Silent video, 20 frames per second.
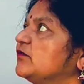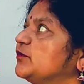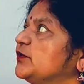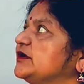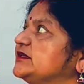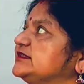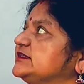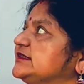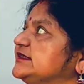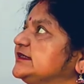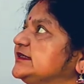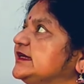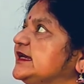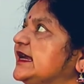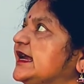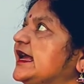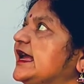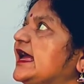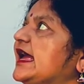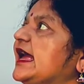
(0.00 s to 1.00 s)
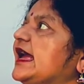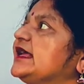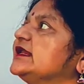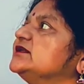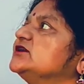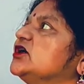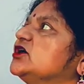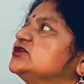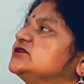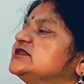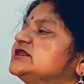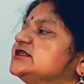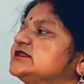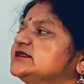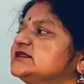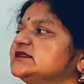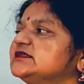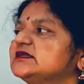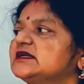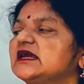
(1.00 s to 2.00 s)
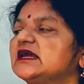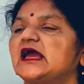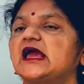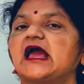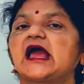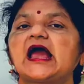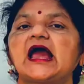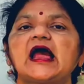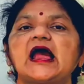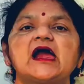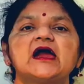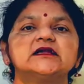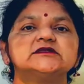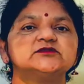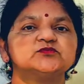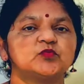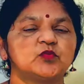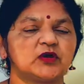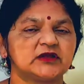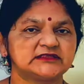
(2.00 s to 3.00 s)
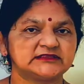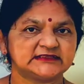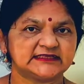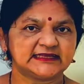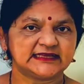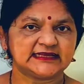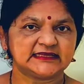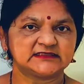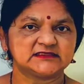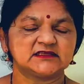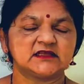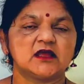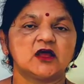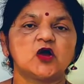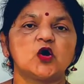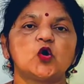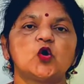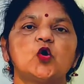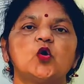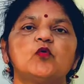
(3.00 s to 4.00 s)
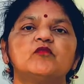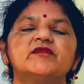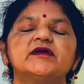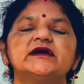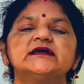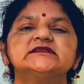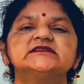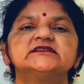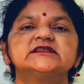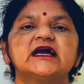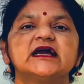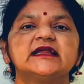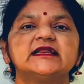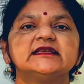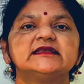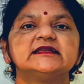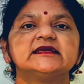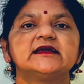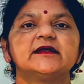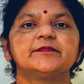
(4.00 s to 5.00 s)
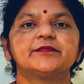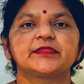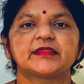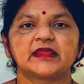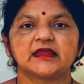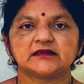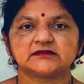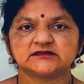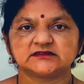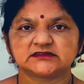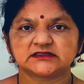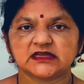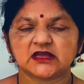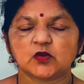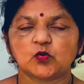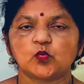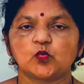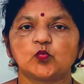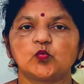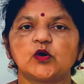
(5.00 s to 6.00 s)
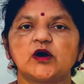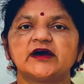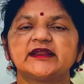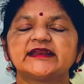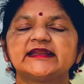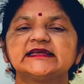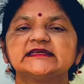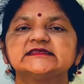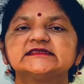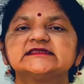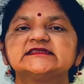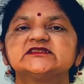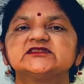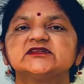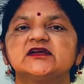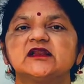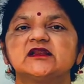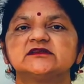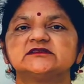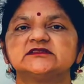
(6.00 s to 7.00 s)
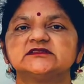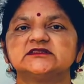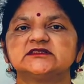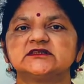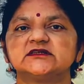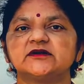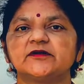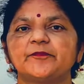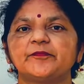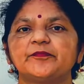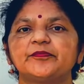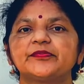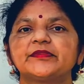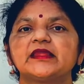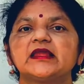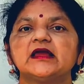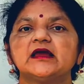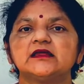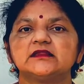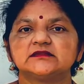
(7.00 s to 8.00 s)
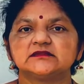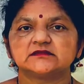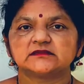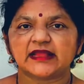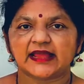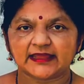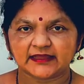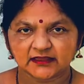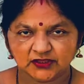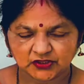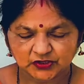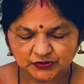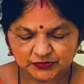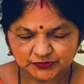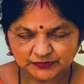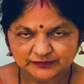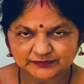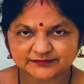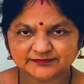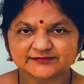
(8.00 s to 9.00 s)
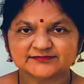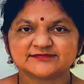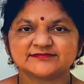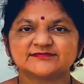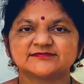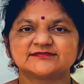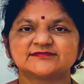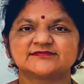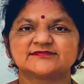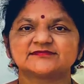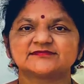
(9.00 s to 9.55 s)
purity, curiosity and dilemma of a child has for his teachers. Thank you.